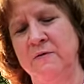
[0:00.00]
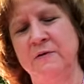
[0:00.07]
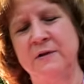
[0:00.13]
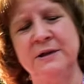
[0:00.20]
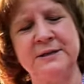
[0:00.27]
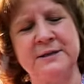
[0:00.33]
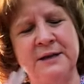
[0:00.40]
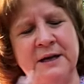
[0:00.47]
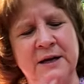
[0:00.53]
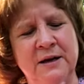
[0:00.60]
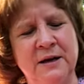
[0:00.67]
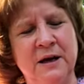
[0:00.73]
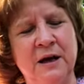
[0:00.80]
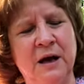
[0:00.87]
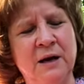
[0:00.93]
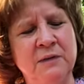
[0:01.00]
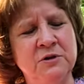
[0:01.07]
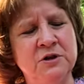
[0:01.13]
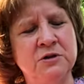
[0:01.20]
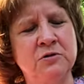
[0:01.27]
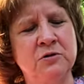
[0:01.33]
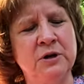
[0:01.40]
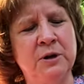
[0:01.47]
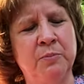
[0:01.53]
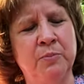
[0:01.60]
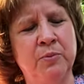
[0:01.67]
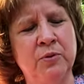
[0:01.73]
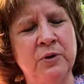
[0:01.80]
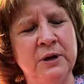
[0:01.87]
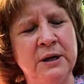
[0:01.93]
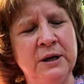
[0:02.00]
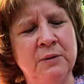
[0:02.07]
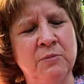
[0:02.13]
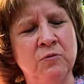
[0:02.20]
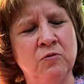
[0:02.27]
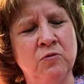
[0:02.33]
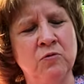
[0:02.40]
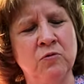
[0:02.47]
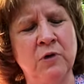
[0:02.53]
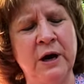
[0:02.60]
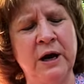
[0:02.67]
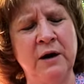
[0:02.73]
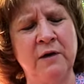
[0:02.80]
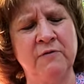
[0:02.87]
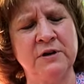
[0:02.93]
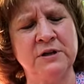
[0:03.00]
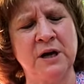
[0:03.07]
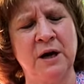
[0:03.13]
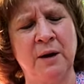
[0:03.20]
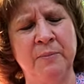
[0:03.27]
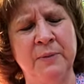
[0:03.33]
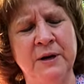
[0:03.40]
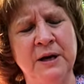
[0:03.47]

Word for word: for this end. I'm just going to put him right over top.